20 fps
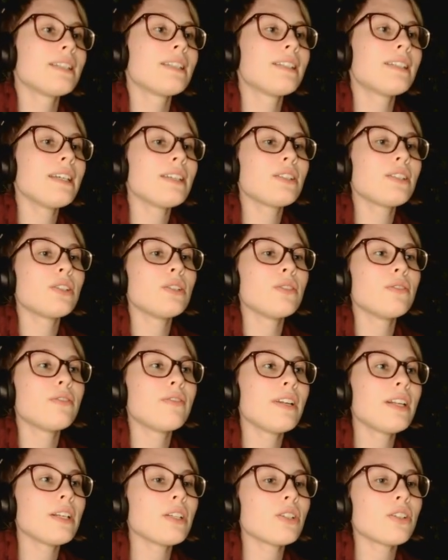Since you
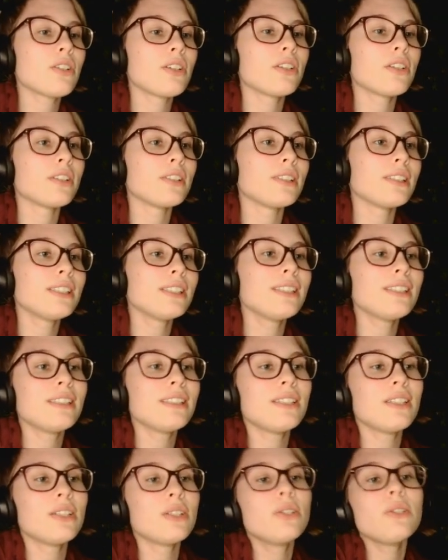finished early,
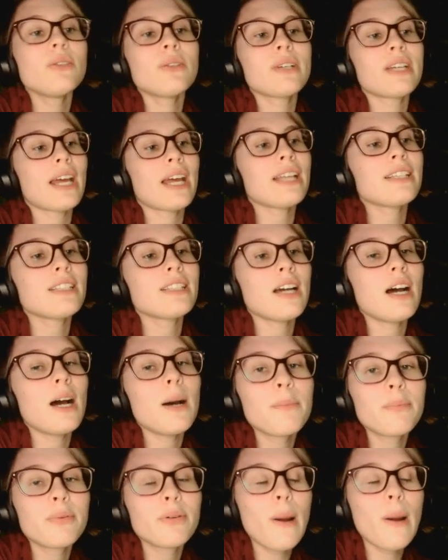you get a